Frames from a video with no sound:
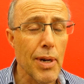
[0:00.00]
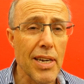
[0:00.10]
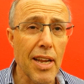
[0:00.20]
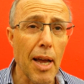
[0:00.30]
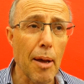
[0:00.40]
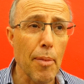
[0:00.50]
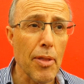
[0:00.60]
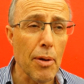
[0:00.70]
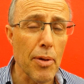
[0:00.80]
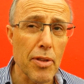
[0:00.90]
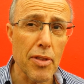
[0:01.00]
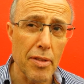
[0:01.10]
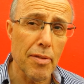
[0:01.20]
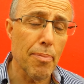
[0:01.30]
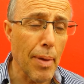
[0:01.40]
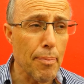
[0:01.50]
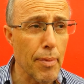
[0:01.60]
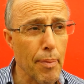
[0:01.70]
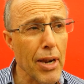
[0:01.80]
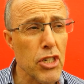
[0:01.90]
But I think with
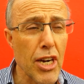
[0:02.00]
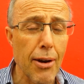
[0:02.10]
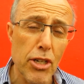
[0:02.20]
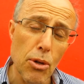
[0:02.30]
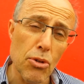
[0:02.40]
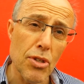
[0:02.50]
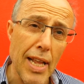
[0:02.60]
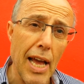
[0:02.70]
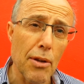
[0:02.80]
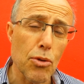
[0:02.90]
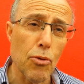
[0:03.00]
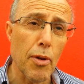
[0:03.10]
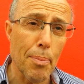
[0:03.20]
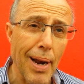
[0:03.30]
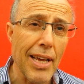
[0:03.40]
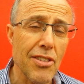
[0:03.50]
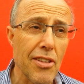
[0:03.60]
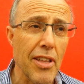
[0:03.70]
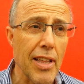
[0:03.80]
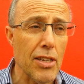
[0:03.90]
manager Gary Johnson now sort of in place,
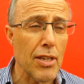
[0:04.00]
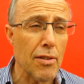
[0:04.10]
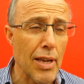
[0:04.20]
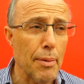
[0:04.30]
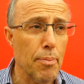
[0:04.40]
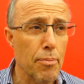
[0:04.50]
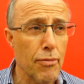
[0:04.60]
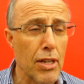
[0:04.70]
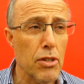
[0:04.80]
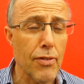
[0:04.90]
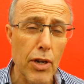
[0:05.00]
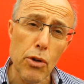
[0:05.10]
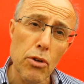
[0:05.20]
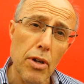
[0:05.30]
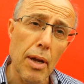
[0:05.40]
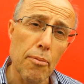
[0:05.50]
I think that's, fans have had a good